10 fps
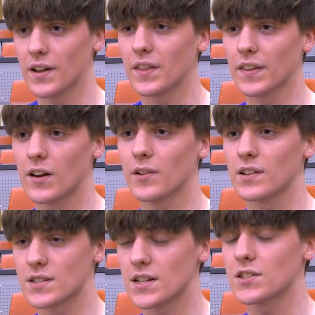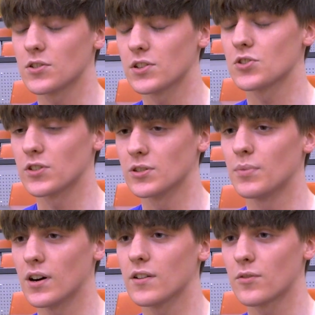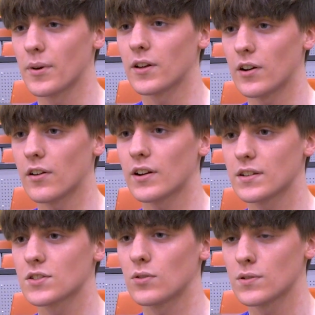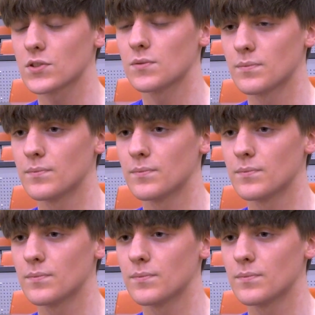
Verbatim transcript: I think that really sets our district apart from other area schools.